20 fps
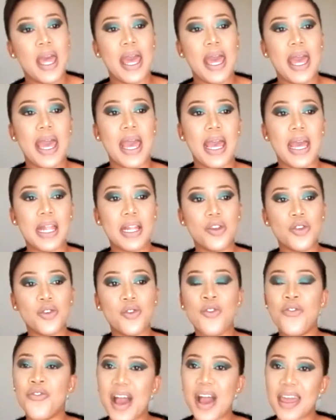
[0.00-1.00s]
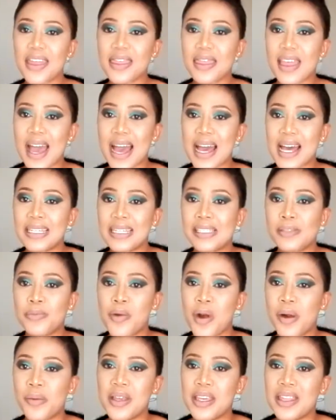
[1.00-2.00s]
And you find that
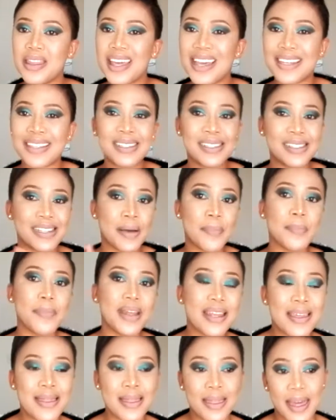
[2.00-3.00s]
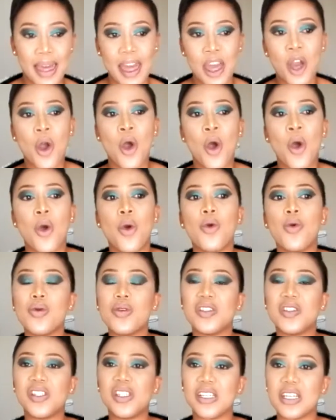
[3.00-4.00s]
probably there is somebody there who
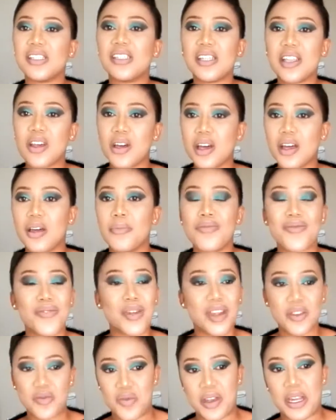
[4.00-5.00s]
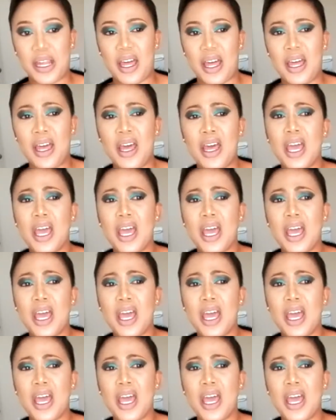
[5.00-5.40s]
is just the breadwinner.